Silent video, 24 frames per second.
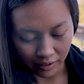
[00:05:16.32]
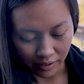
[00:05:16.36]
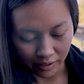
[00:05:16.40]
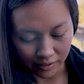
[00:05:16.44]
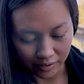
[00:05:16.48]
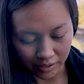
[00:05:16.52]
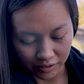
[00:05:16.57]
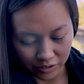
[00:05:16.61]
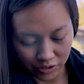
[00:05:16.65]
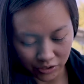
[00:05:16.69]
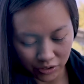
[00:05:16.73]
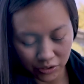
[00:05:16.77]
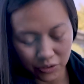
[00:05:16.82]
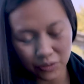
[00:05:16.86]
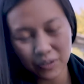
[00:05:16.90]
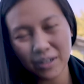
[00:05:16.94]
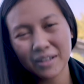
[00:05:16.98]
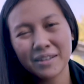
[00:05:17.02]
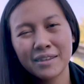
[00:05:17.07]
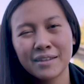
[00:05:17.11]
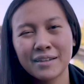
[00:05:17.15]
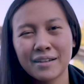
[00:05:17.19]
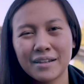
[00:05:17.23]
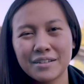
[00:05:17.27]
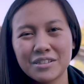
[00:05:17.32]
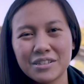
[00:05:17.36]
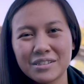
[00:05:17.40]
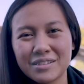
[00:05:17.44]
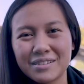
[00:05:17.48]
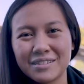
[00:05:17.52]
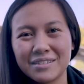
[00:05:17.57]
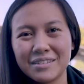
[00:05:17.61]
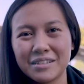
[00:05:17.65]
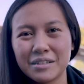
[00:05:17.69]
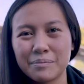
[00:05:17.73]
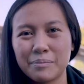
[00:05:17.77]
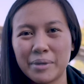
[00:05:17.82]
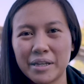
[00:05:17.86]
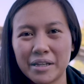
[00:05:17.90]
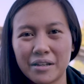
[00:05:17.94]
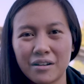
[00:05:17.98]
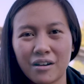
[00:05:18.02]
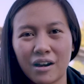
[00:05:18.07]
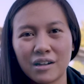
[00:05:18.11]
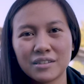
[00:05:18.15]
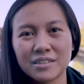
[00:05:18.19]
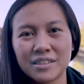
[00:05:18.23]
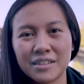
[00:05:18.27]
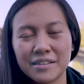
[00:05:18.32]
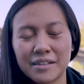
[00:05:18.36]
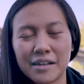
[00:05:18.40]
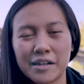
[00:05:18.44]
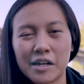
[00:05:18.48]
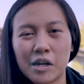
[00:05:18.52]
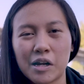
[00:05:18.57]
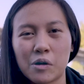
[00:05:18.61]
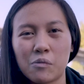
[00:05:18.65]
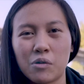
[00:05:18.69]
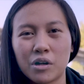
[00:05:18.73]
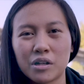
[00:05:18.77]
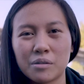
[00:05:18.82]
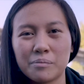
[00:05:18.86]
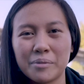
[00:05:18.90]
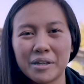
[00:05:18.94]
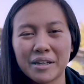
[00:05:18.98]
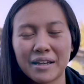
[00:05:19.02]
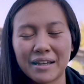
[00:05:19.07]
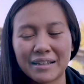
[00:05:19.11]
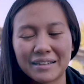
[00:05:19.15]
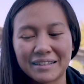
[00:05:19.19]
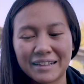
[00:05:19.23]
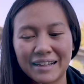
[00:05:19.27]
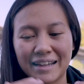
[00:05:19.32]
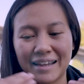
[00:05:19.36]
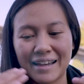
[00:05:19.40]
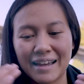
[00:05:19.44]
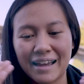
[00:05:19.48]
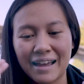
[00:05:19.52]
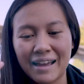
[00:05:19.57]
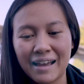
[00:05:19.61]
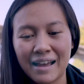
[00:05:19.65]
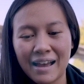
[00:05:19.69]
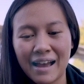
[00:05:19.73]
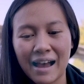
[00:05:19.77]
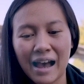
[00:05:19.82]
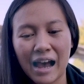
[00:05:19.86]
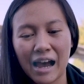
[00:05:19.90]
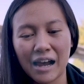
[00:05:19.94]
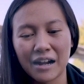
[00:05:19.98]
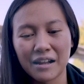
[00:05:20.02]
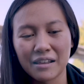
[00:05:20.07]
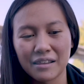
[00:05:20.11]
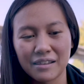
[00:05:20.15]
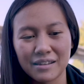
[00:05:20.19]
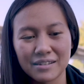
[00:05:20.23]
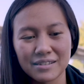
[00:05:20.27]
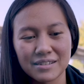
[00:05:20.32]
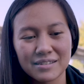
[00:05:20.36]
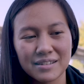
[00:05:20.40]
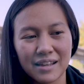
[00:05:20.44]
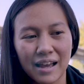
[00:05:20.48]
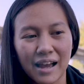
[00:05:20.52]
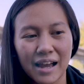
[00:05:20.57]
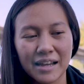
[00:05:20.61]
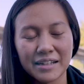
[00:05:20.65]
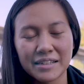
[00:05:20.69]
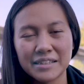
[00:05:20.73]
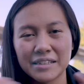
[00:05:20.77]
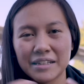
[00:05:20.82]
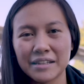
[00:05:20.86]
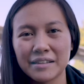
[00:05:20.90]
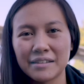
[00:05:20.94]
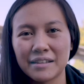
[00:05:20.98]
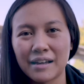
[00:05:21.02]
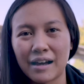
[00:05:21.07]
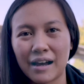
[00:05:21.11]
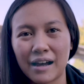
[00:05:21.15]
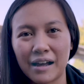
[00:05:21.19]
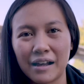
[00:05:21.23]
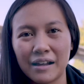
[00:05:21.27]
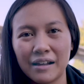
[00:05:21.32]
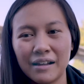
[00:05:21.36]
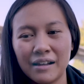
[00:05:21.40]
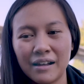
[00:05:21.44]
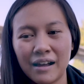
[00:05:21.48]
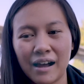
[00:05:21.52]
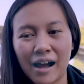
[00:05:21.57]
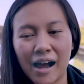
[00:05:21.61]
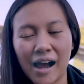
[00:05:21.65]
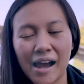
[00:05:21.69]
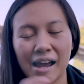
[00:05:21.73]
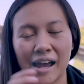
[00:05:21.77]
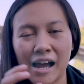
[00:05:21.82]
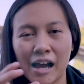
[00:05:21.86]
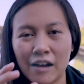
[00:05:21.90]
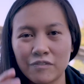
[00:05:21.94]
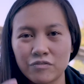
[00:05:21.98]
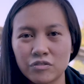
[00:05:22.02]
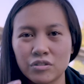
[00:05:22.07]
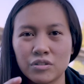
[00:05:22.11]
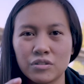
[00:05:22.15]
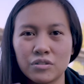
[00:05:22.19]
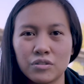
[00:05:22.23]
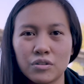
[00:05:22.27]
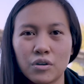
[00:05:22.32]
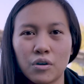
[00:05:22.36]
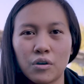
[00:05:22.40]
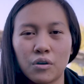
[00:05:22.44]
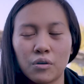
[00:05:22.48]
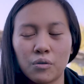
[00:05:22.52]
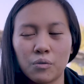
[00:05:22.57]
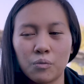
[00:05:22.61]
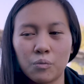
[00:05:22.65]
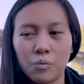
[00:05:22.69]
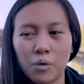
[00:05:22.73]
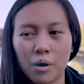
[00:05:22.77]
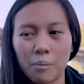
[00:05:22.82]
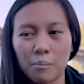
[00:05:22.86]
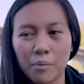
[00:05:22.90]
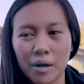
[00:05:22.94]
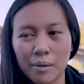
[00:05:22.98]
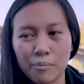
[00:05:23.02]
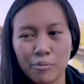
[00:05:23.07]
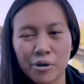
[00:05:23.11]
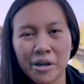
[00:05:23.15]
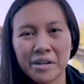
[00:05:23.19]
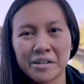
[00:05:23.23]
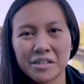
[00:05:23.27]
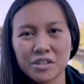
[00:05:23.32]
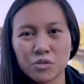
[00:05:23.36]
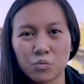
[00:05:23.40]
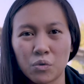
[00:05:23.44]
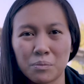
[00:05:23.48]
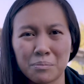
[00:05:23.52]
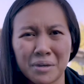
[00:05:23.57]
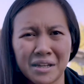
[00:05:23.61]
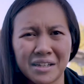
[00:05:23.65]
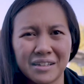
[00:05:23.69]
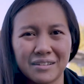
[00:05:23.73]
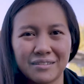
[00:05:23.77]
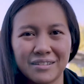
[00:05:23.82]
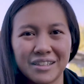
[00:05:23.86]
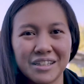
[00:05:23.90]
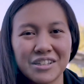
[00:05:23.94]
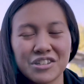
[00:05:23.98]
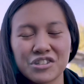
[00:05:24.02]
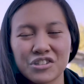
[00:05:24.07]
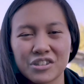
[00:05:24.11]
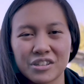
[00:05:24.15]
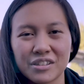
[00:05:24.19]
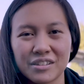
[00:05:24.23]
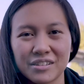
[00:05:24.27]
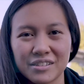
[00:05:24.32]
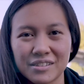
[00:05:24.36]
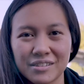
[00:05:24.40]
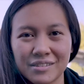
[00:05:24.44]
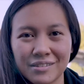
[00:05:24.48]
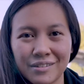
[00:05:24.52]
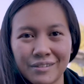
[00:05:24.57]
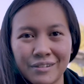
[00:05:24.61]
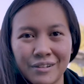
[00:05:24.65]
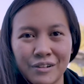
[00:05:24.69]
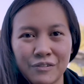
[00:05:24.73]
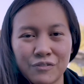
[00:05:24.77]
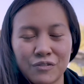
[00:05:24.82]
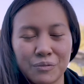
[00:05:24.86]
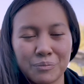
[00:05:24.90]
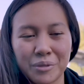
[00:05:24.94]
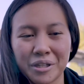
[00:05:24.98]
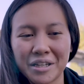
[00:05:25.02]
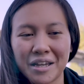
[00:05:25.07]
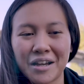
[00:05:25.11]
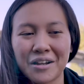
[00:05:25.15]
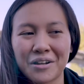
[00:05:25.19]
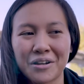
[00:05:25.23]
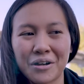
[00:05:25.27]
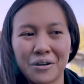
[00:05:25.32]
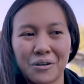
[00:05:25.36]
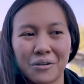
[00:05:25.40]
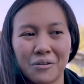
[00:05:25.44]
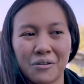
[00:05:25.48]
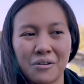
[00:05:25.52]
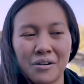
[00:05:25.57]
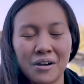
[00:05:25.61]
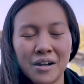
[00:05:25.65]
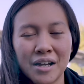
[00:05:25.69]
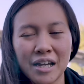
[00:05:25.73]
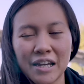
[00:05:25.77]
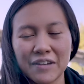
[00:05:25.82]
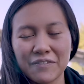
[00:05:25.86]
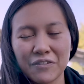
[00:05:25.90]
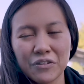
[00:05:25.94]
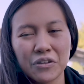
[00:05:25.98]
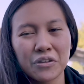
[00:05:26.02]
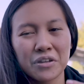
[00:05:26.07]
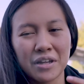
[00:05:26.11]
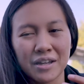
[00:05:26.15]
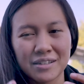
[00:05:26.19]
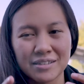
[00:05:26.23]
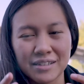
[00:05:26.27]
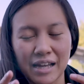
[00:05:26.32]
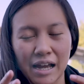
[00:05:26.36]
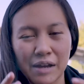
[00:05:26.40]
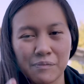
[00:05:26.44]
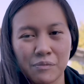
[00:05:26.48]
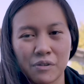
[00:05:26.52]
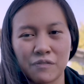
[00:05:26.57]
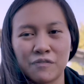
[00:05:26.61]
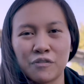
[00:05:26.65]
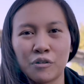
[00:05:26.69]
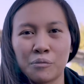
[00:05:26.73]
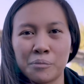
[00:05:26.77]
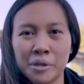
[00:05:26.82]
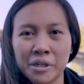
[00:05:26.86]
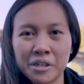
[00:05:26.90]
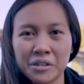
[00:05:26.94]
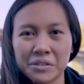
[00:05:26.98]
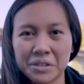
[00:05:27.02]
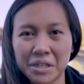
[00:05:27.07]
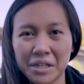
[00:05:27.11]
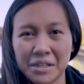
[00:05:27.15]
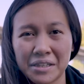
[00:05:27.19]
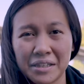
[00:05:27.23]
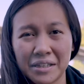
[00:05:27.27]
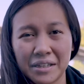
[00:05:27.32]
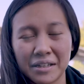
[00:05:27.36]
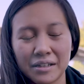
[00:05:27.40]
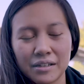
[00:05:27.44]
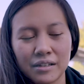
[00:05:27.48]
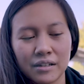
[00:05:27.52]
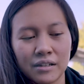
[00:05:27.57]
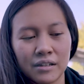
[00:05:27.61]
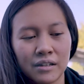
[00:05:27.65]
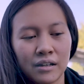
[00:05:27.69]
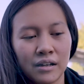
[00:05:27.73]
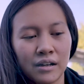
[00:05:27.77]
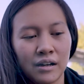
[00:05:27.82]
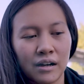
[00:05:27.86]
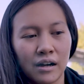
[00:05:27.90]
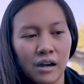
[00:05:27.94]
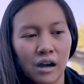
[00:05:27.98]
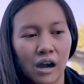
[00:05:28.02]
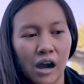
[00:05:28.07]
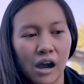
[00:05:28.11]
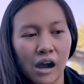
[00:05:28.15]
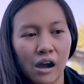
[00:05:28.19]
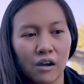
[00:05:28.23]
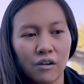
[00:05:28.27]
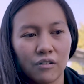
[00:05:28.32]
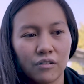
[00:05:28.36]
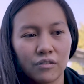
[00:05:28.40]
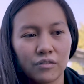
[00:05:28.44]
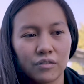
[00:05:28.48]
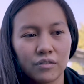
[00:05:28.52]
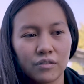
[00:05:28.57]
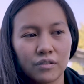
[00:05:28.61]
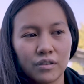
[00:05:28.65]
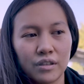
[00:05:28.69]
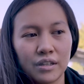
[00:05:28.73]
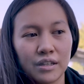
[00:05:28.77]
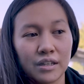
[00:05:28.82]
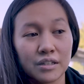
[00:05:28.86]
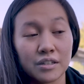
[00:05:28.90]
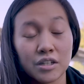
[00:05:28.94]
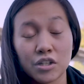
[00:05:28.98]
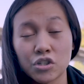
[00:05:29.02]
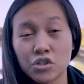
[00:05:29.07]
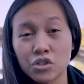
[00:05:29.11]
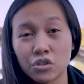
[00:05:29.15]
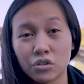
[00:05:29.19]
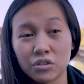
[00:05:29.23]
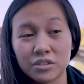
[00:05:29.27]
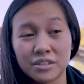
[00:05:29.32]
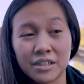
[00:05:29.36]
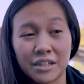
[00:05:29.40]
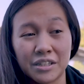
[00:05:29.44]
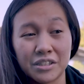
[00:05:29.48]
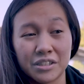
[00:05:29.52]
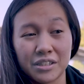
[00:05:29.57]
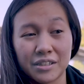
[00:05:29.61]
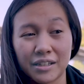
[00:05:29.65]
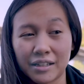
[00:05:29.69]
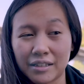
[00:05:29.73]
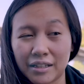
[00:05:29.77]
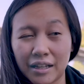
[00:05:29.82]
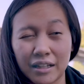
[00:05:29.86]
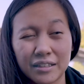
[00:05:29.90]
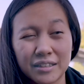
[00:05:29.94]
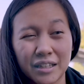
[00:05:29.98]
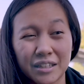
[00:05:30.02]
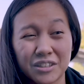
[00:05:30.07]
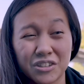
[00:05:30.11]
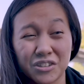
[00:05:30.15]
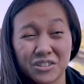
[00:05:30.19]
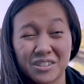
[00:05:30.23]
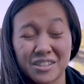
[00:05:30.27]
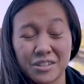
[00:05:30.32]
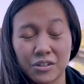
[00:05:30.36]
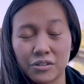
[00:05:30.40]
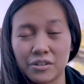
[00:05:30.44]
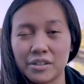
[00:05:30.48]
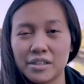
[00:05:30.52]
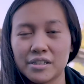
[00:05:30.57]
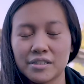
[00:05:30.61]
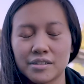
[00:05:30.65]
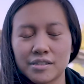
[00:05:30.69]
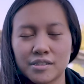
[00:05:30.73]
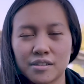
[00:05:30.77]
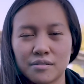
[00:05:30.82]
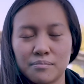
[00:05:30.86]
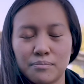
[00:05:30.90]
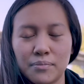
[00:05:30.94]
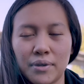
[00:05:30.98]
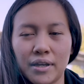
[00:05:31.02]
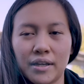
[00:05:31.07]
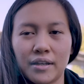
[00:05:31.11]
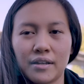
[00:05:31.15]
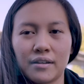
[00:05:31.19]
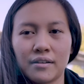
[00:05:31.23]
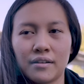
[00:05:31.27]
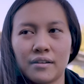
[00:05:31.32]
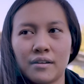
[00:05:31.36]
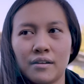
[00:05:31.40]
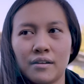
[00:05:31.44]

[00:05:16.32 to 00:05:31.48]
And then two, I think I just need to make content that I want to make and get out of this idea that I have to know what my brand is, what my niche is from the get-go. Even though, yes, I'm a filmmaker and I think the initial attention and the attention still is to make